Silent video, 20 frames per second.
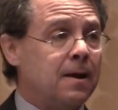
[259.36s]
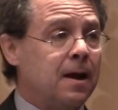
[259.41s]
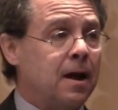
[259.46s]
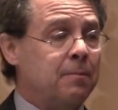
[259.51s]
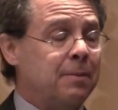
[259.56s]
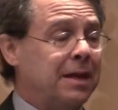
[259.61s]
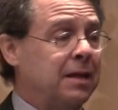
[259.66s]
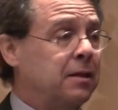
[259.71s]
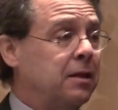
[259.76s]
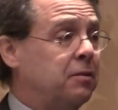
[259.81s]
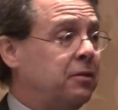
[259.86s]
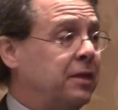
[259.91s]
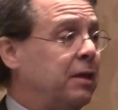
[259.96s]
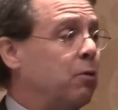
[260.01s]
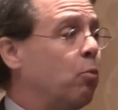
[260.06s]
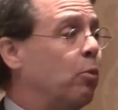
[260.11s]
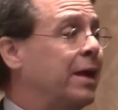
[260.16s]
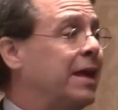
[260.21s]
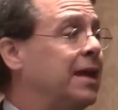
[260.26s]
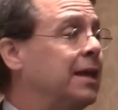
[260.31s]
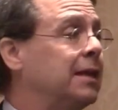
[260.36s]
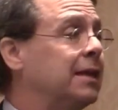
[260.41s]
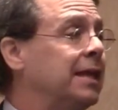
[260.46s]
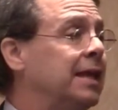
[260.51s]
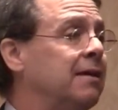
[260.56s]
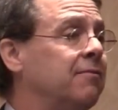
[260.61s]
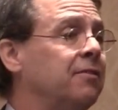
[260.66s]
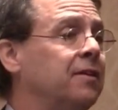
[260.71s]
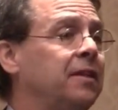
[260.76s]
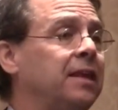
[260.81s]
I mean, we
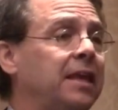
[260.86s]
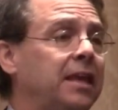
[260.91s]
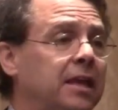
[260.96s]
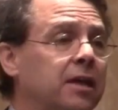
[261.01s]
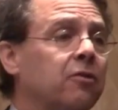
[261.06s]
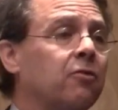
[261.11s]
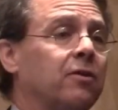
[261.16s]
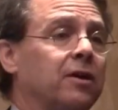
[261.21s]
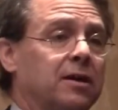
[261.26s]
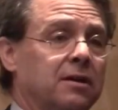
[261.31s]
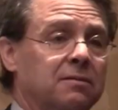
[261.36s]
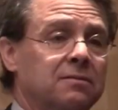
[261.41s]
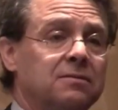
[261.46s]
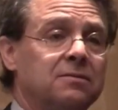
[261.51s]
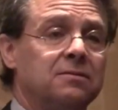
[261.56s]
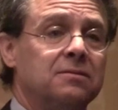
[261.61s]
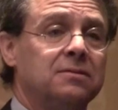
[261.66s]
live in the era